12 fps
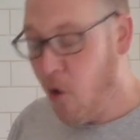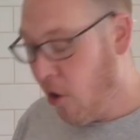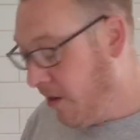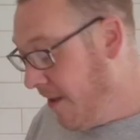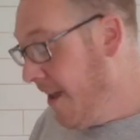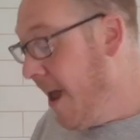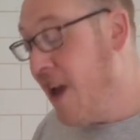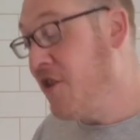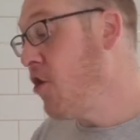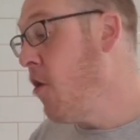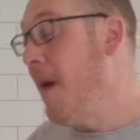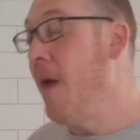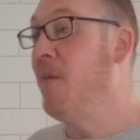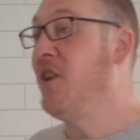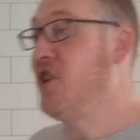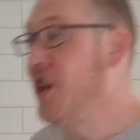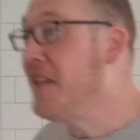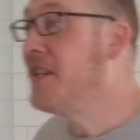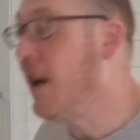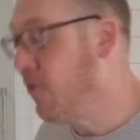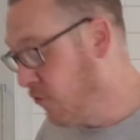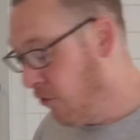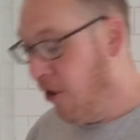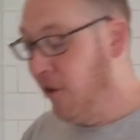roll. And she come out with
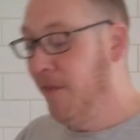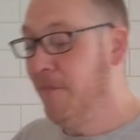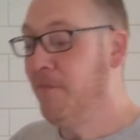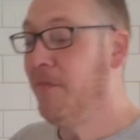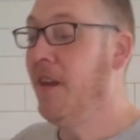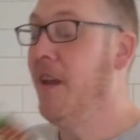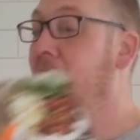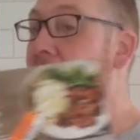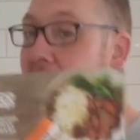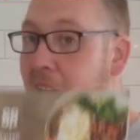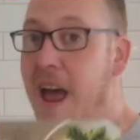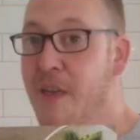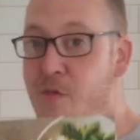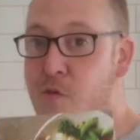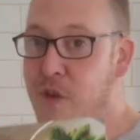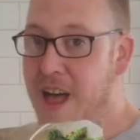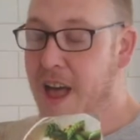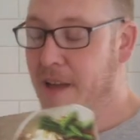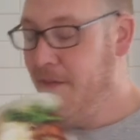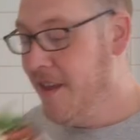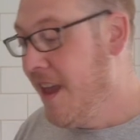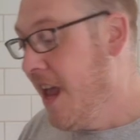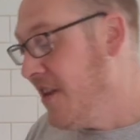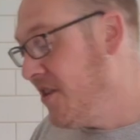shithouse roll and that.
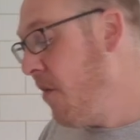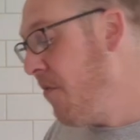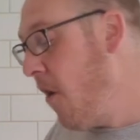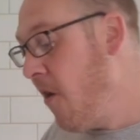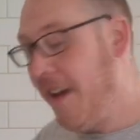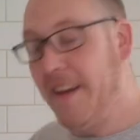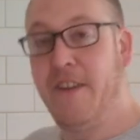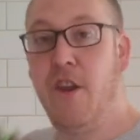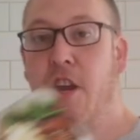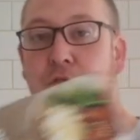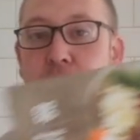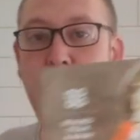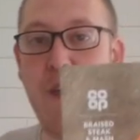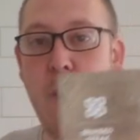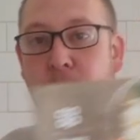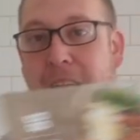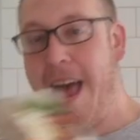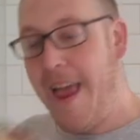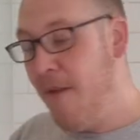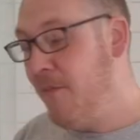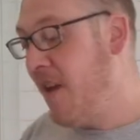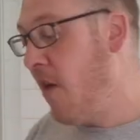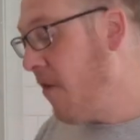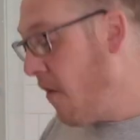said, I thought you could review that. It
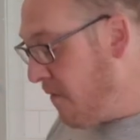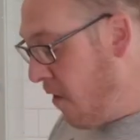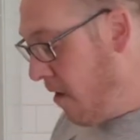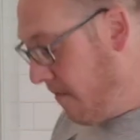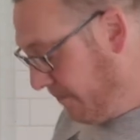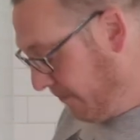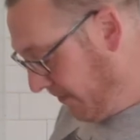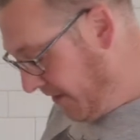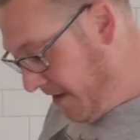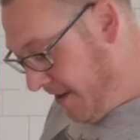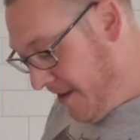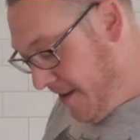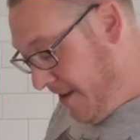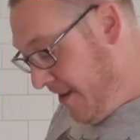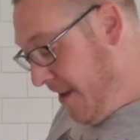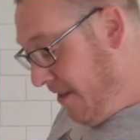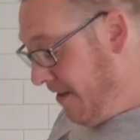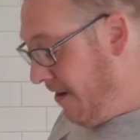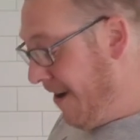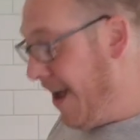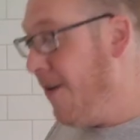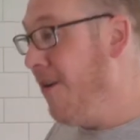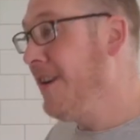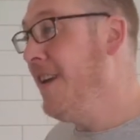was on offer. All
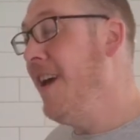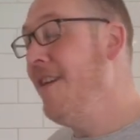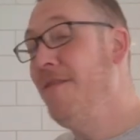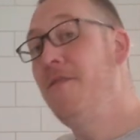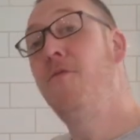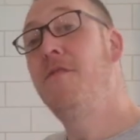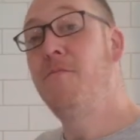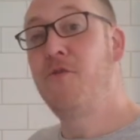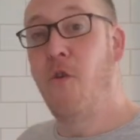right, okay, do as I'm